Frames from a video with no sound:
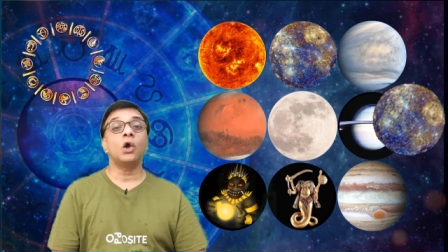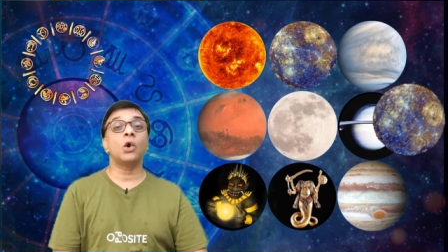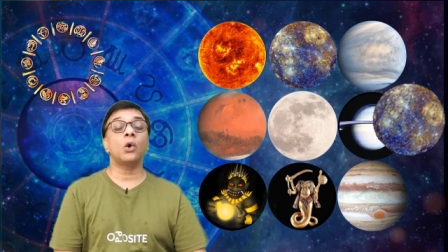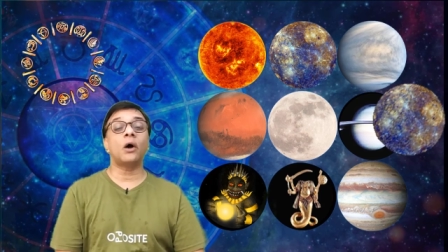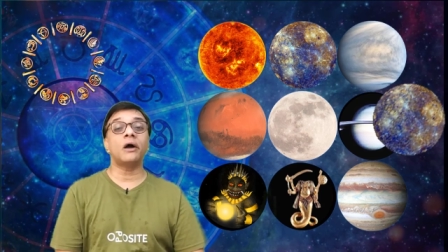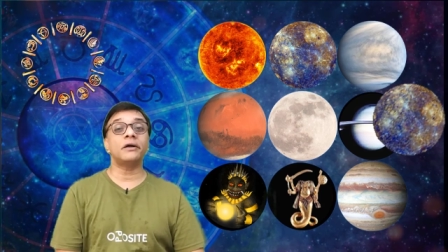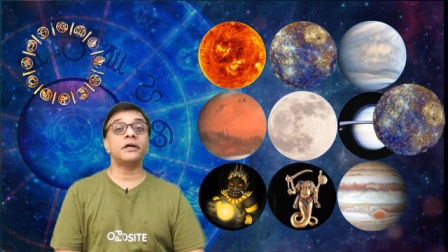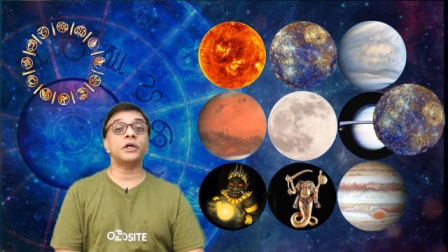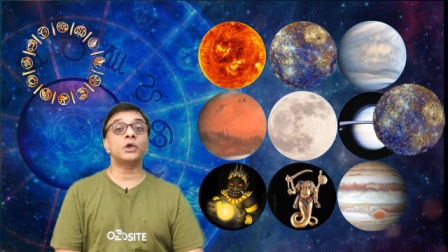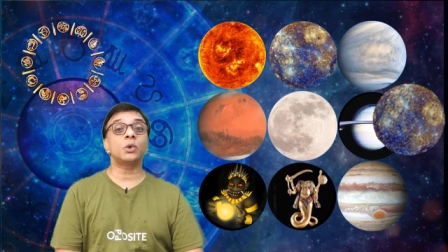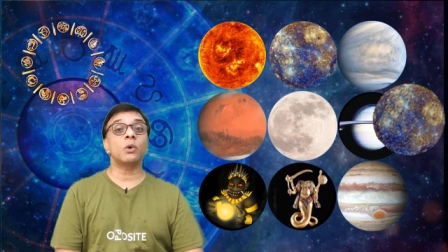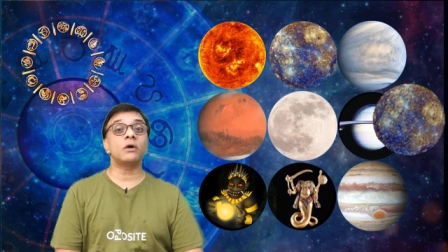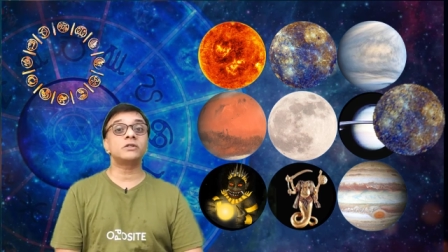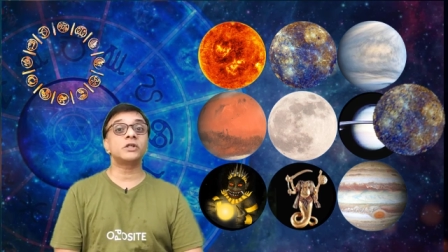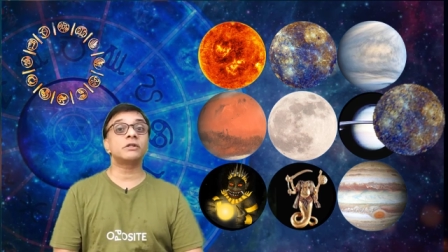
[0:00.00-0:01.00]
loyalty
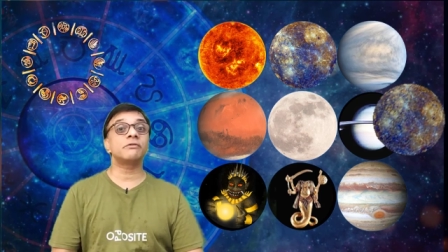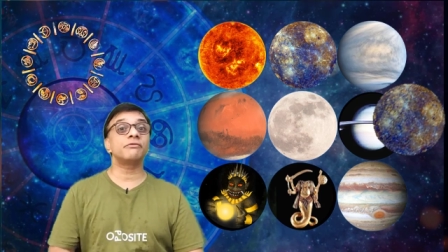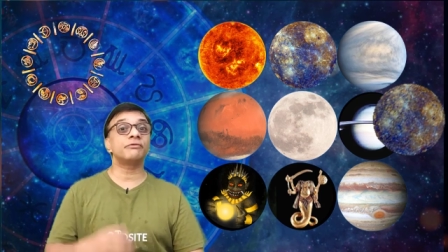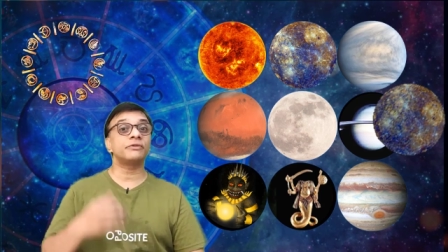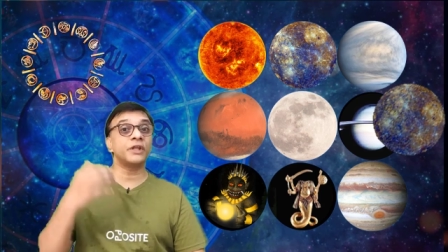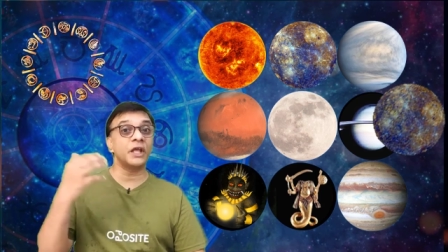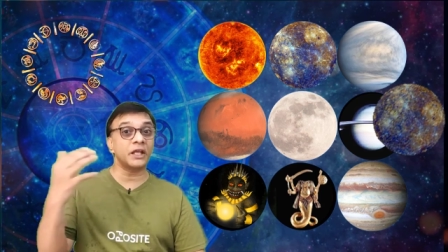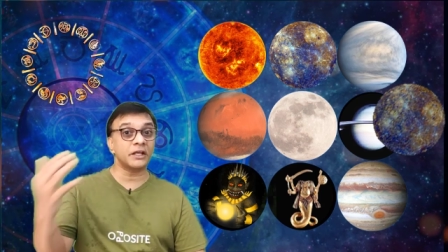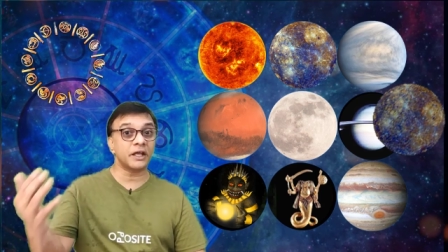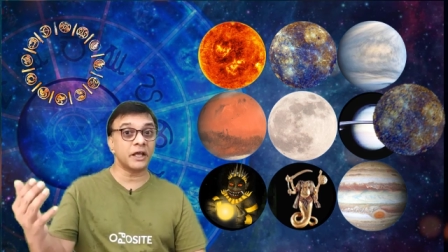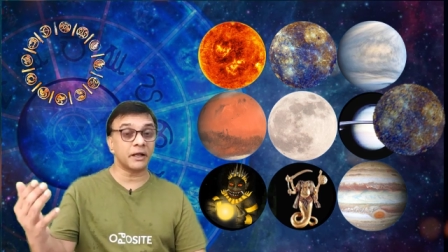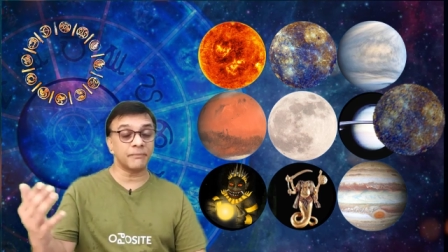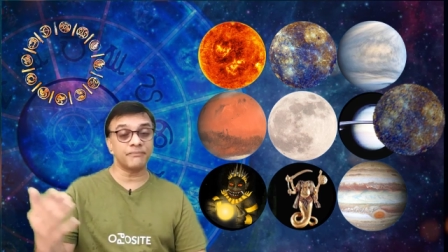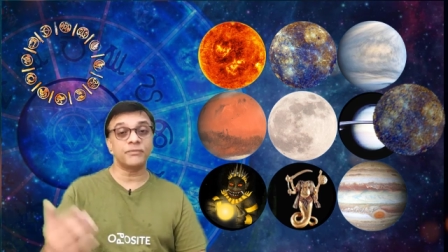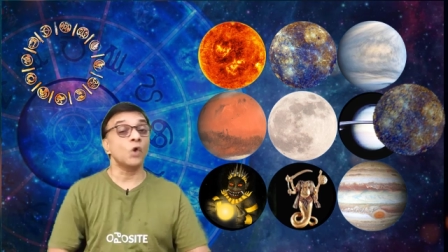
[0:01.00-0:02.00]
towards a
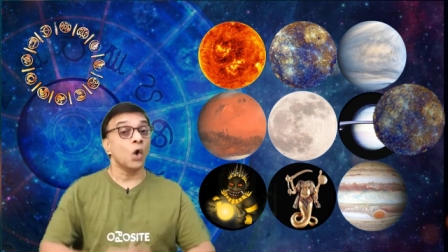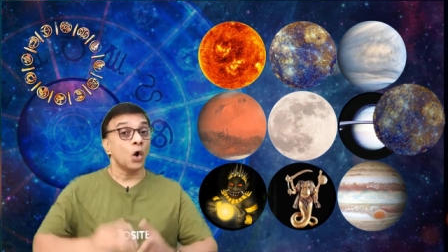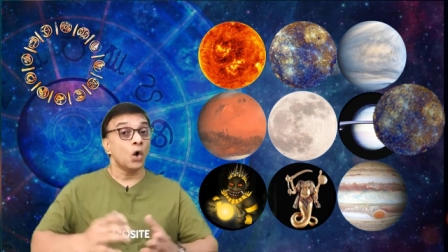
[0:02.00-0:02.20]
thinking,